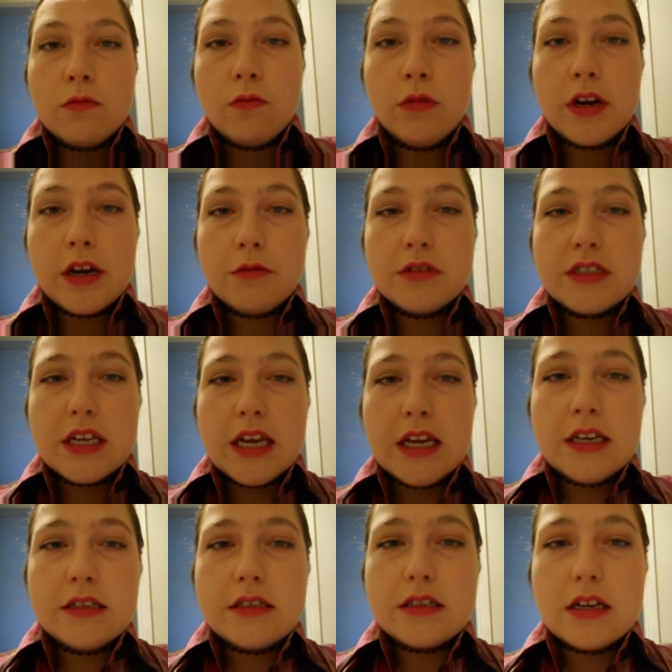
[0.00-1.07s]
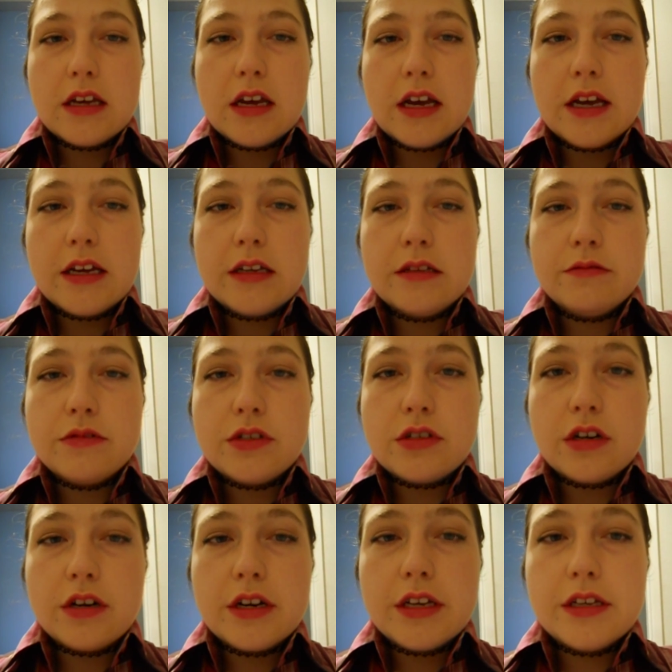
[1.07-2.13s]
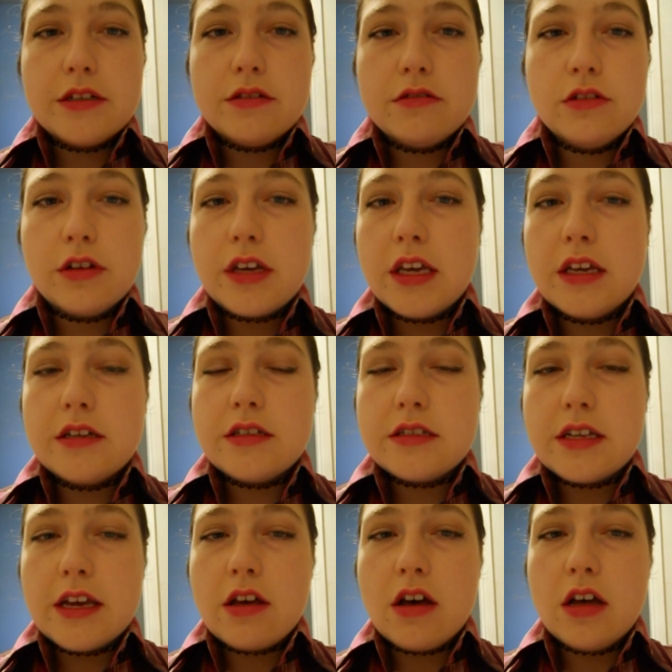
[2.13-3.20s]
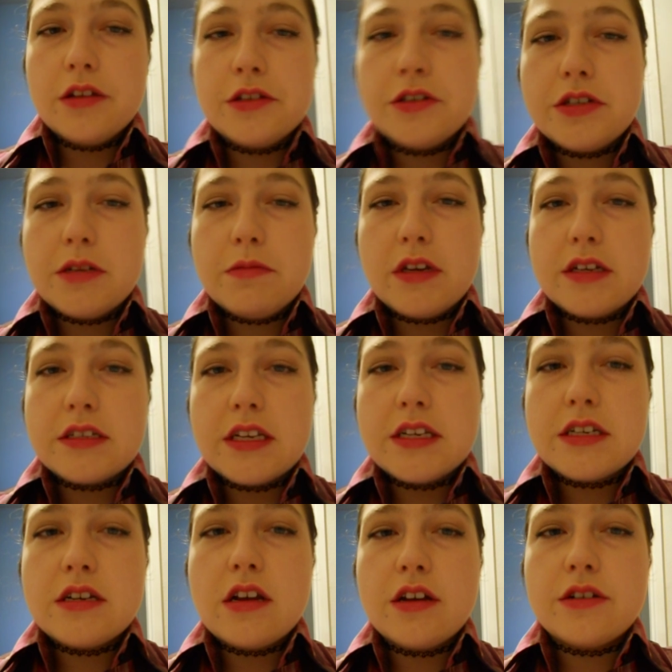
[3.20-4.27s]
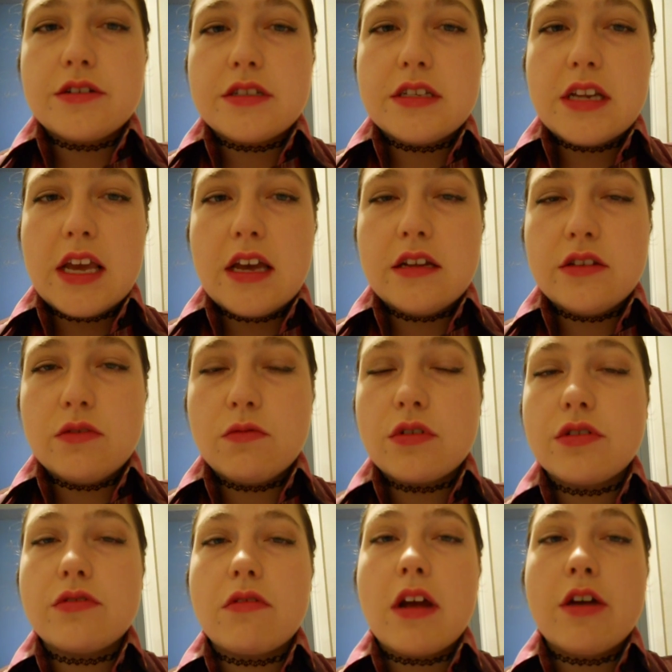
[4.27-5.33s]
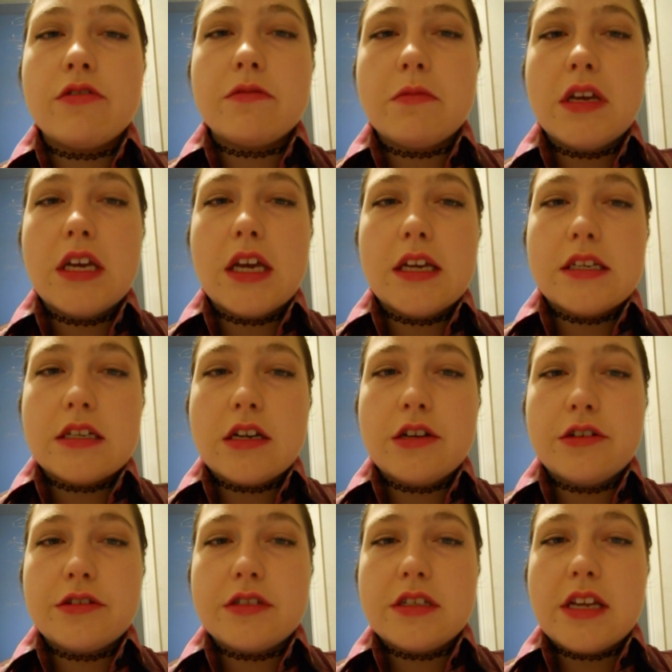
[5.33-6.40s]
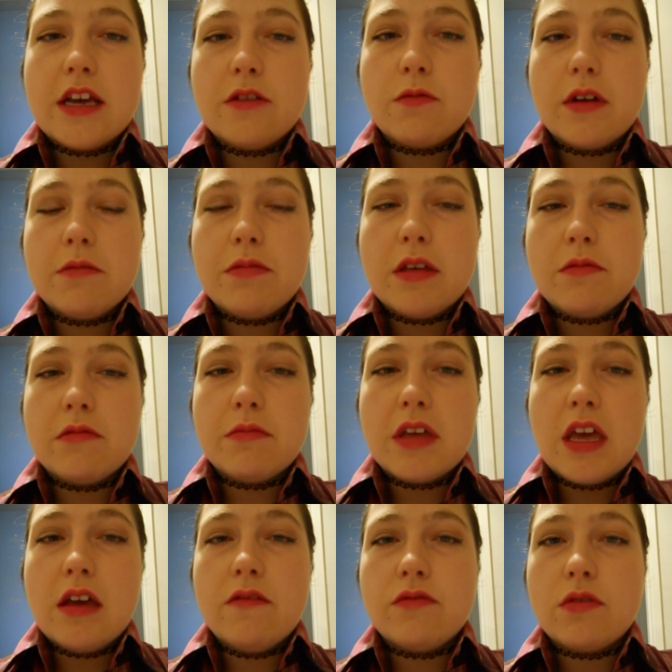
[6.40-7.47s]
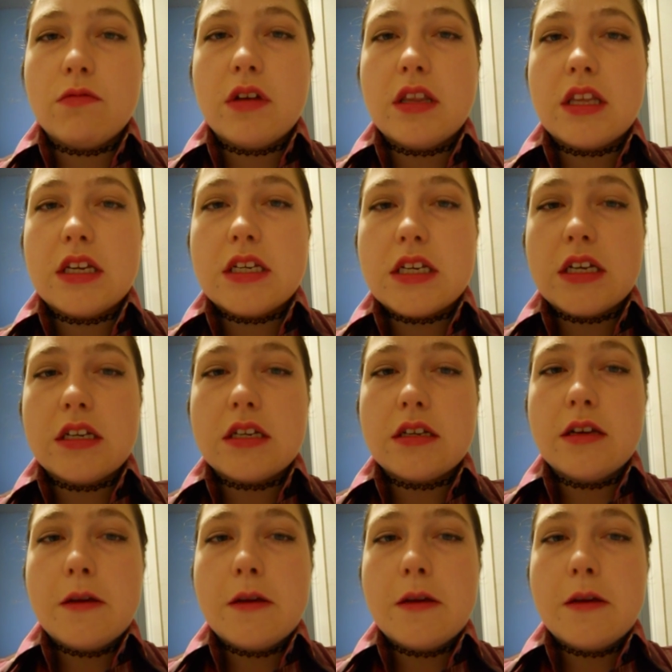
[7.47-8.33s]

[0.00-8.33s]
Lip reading: When I was 8, I started looking into psychology because I didn't understand the world around me. I didn't understand why people behaved the way they did.